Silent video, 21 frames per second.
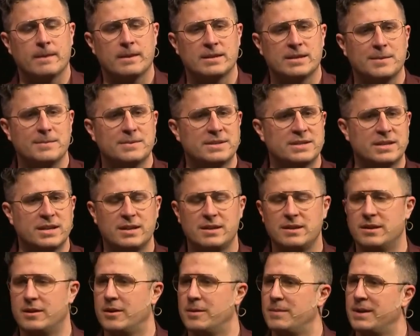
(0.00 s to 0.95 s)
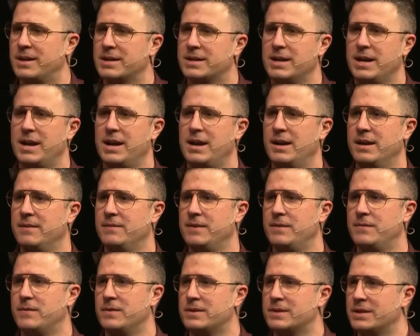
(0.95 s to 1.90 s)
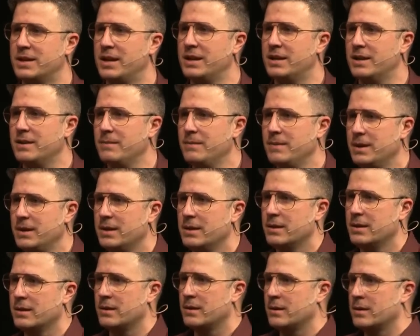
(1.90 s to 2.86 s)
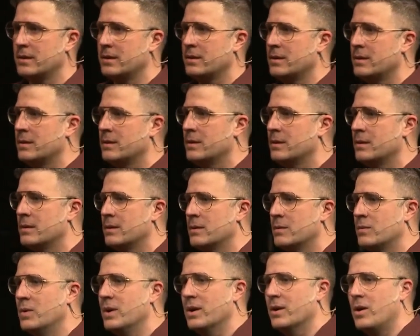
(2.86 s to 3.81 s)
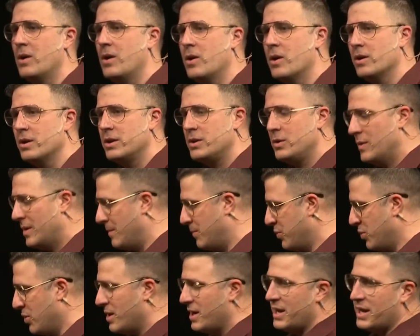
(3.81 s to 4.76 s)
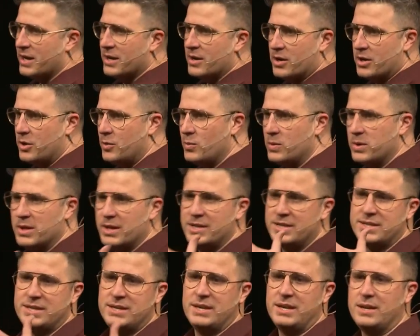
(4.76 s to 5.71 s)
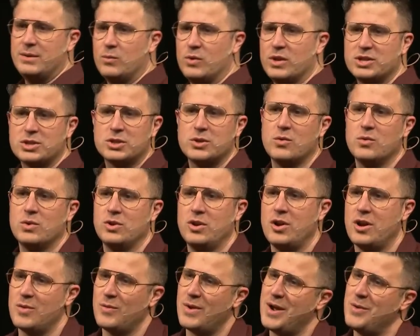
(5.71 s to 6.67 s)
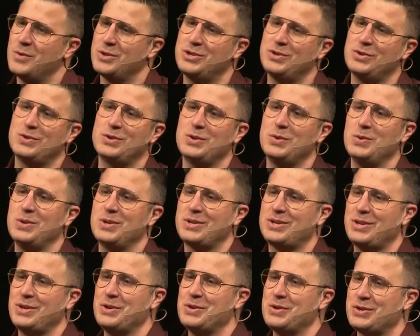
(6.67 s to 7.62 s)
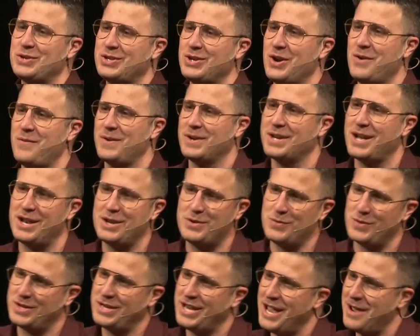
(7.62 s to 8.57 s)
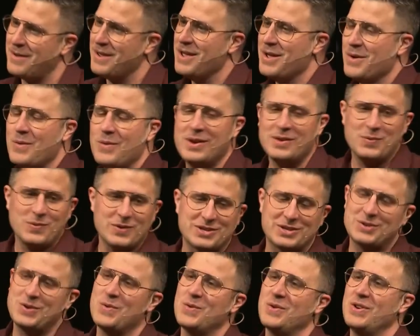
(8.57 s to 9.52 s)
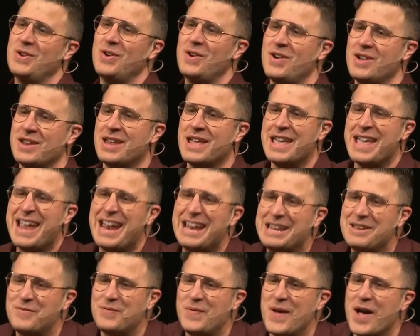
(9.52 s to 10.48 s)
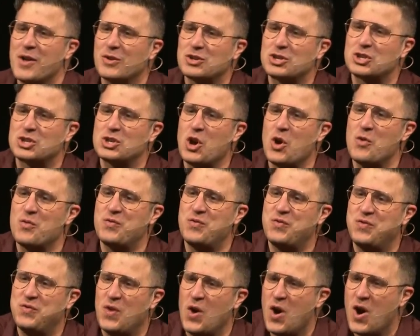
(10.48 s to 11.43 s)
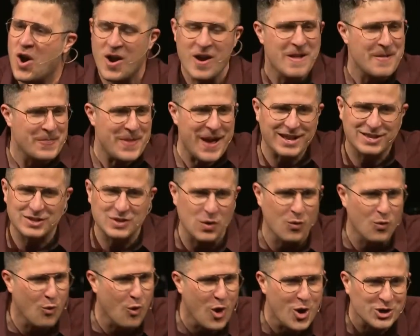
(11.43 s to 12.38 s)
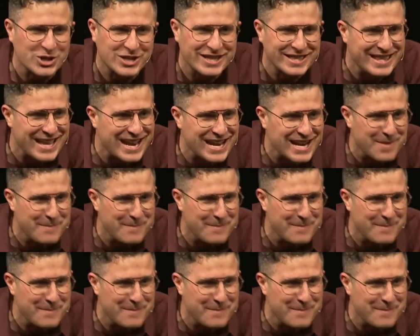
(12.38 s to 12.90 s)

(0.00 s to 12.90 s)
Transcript: Is I'm sitting there, I'm like, God, have you forsaken me? Where are you? I'm praying. Are you listening? What's going on? Why would you do this to your servant, God? You want to take what, what's going on? And he felt so far. That's the worst thing